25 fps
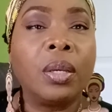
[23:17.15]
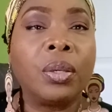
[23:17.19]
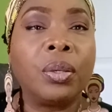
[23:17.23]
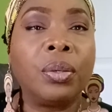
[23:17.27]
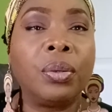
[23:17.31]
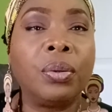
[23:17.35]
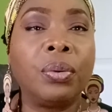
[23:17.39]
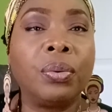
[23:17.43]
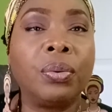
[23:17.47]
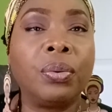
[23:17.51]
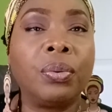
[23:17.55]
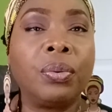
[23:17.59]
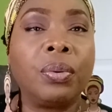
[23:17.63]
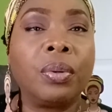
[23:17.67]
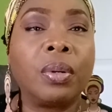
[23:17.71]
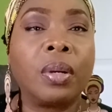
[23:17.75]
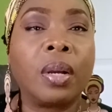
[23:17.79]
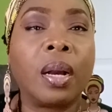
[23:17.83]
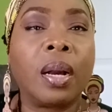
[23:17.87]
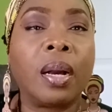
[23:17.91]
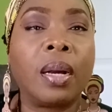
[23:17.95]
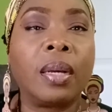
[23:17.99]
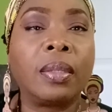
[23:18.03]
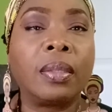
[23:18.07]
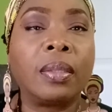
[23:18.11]
you
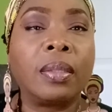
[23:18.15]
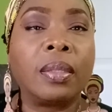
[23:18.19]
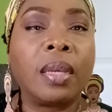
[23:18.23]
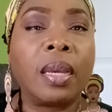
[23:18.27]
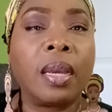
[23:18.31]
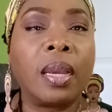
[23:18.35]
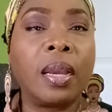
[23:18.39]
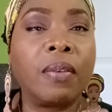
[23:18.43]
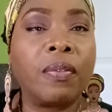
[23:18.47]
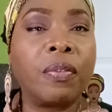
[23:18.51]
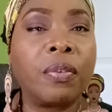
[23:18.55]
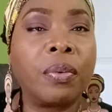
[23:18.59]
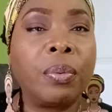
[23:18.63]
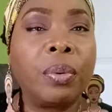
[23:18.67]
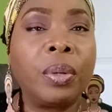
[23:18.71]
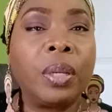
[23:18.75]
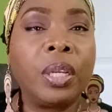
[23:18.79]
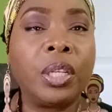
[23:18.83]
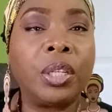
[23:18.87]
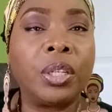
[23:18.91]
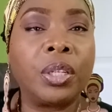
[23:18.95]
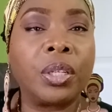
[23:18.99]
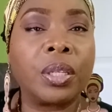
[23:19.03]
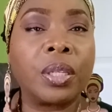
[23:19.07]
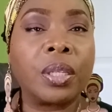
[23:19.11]
got every
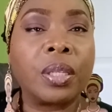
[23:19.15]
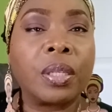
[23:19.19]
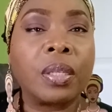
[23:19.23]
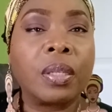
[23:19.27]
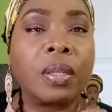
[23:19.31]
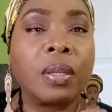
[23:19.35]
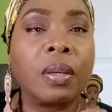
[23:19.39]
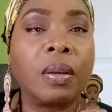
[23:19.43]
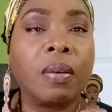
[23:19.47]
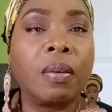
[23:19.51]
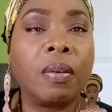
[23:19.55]
religious